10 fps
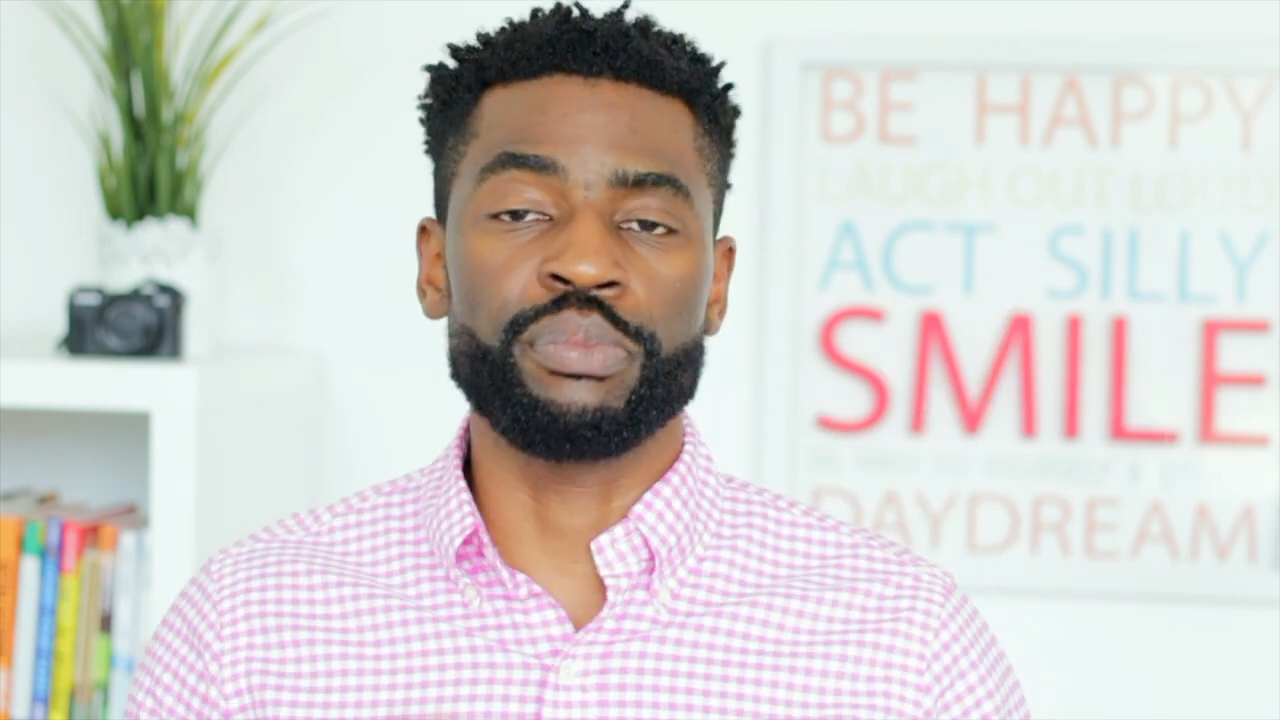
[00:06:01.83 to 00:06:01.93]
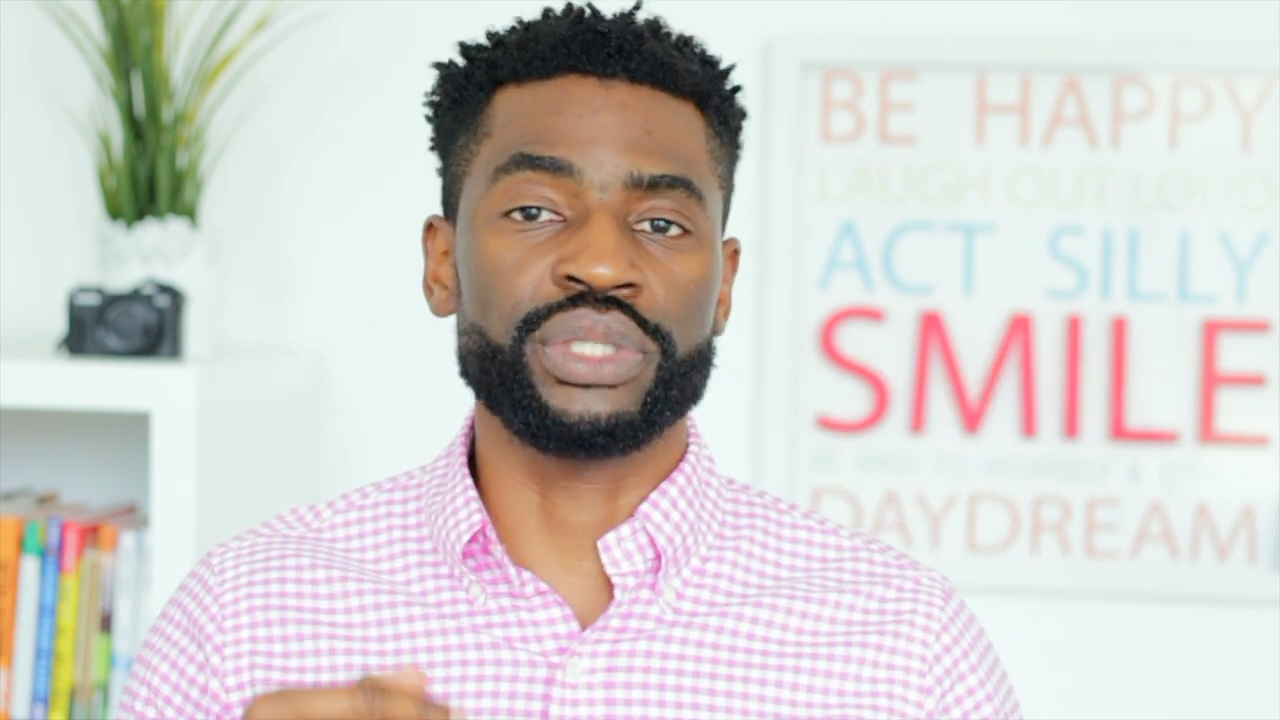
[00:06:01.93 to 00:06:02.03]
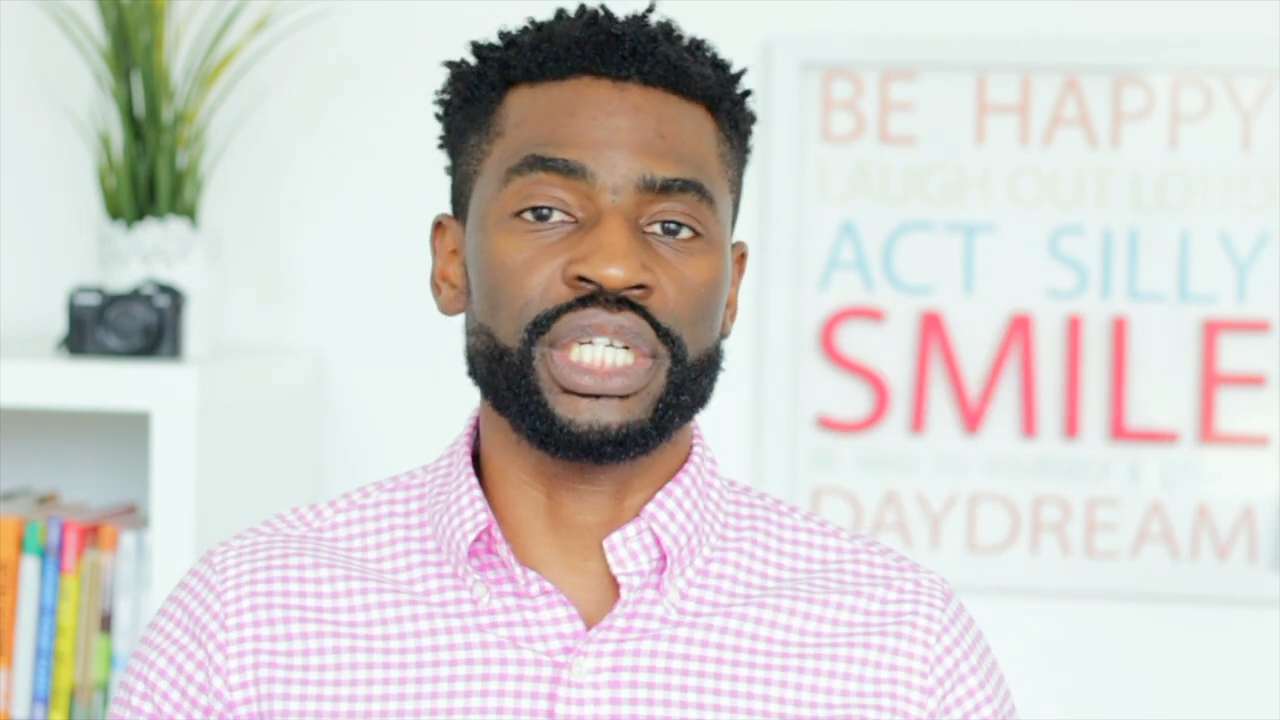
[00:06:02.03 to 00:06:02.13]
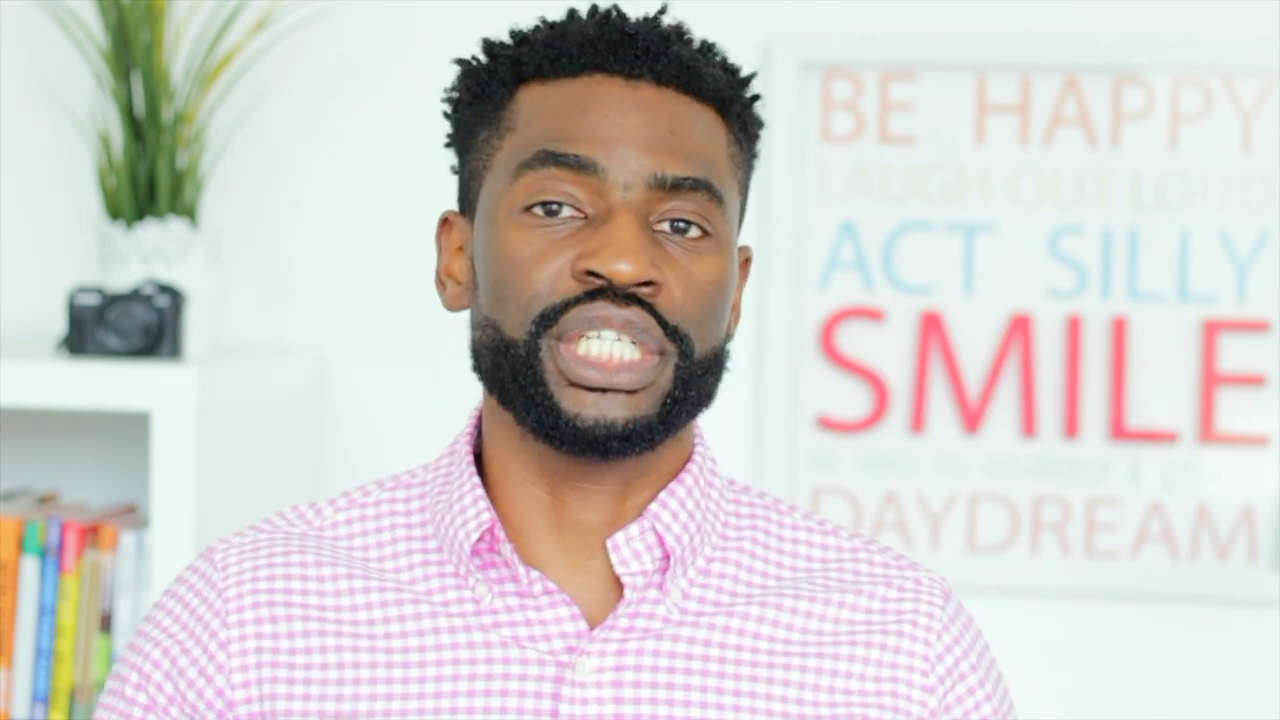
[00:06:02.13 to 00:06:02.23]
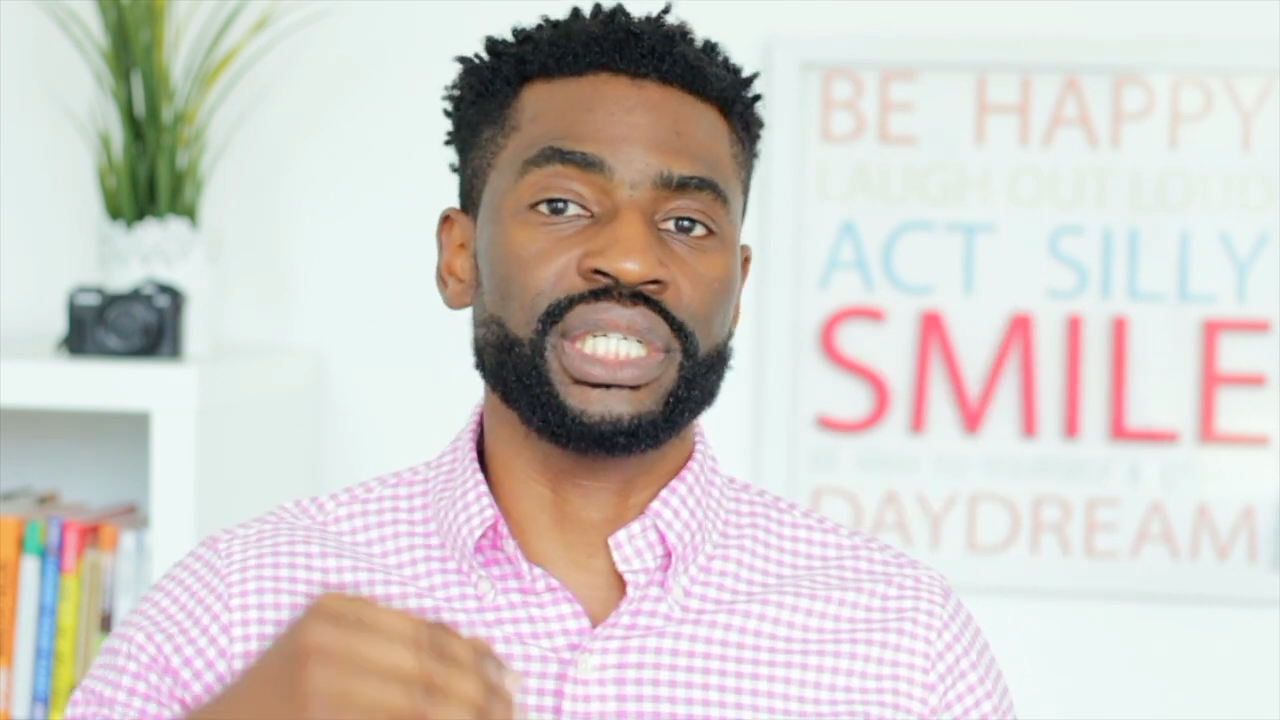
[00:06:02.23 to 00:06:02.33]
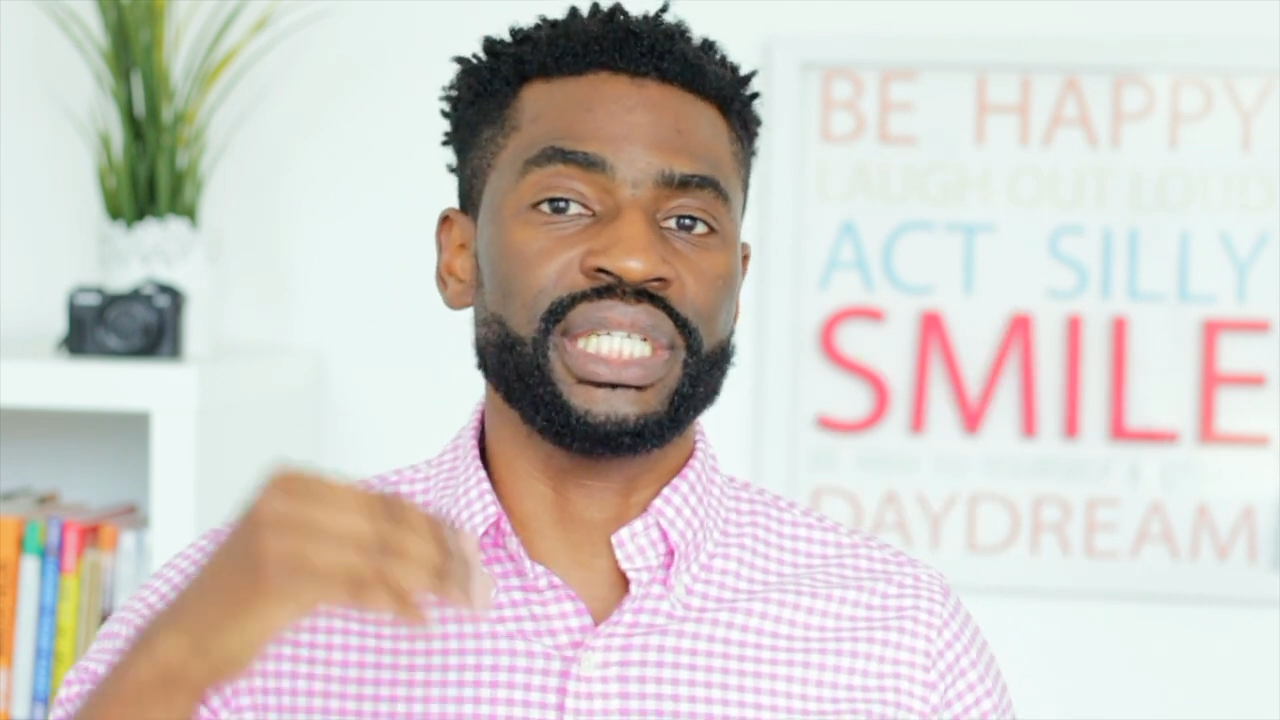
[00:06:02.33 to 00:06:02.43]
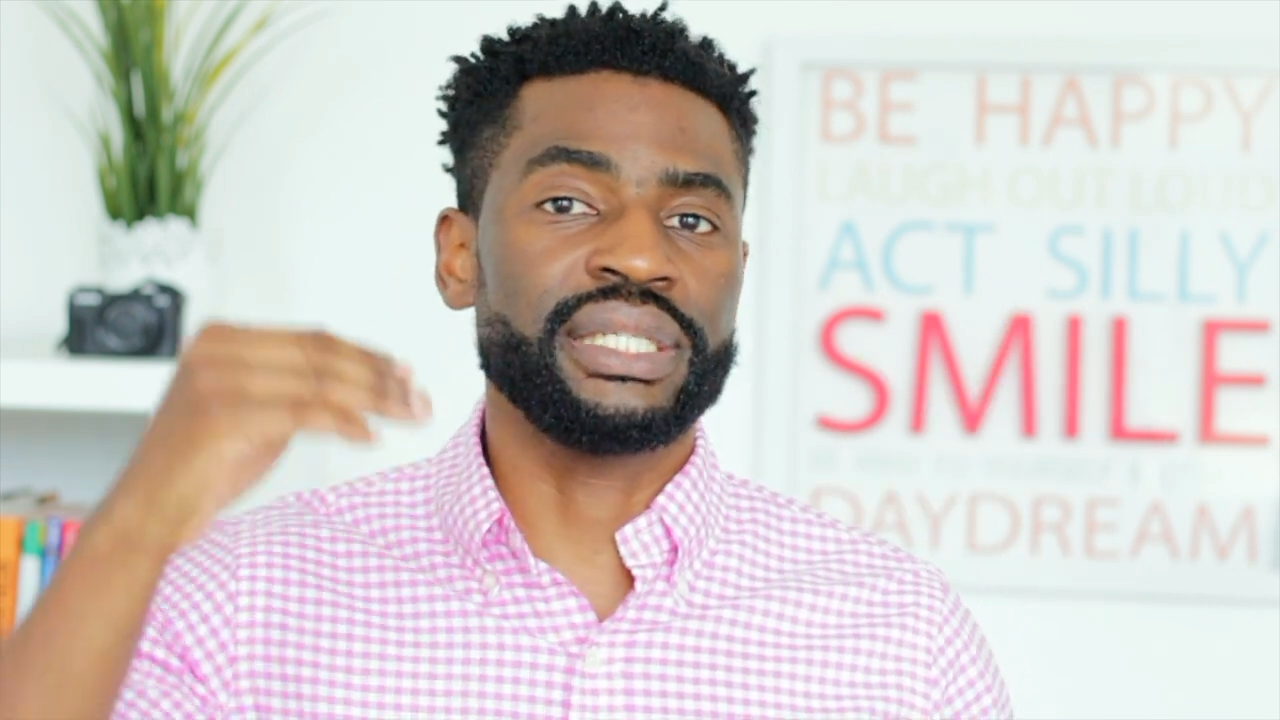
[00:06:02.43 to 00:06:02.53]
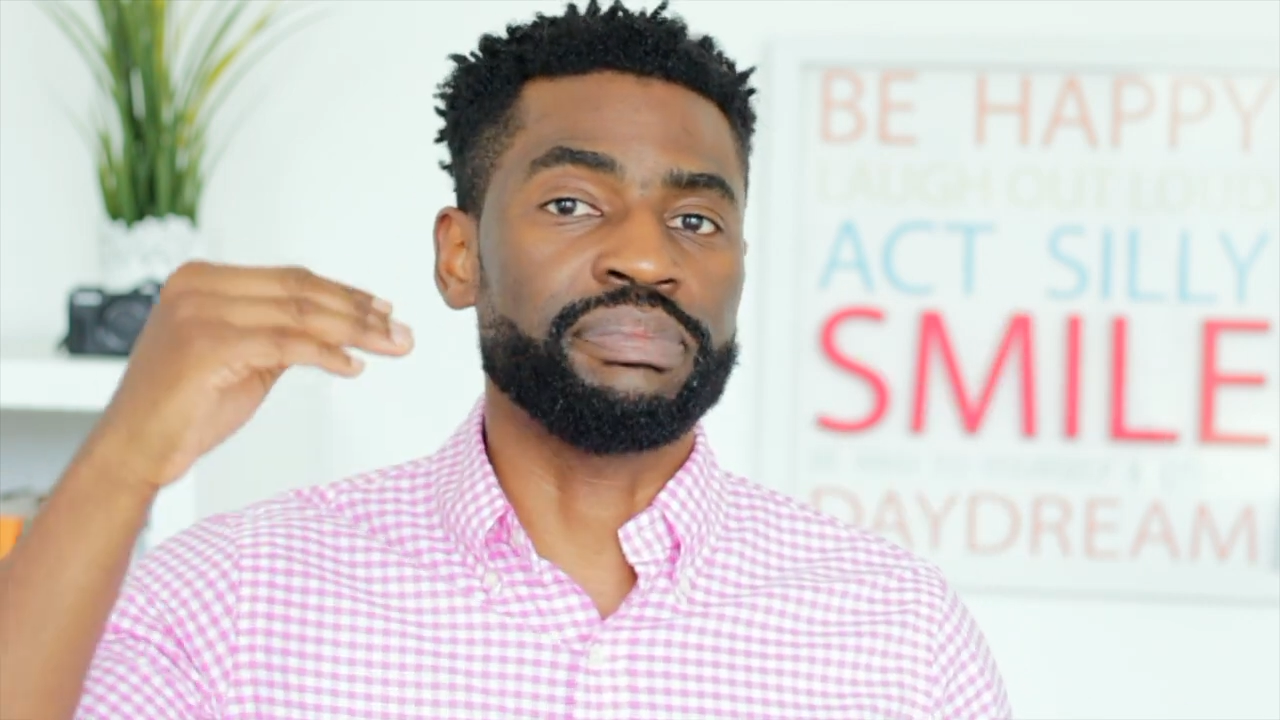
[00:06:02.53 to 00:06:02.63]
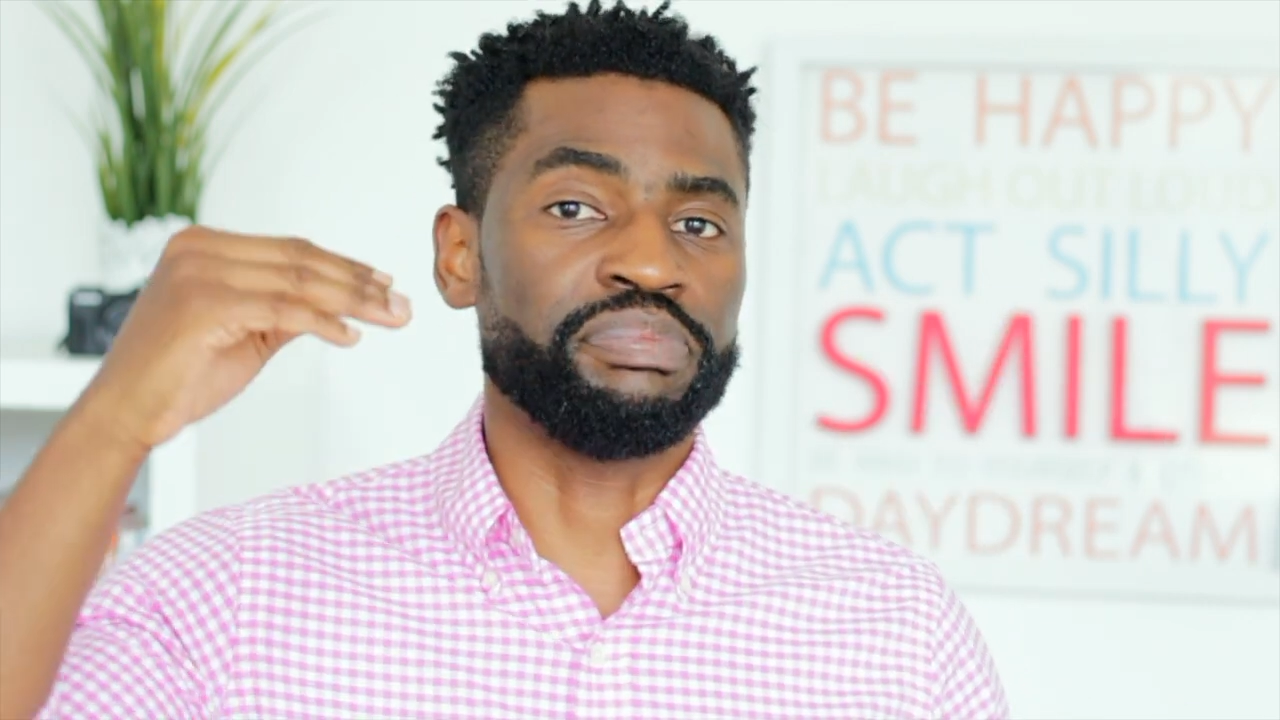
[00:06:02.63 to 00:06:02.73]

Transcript: potentially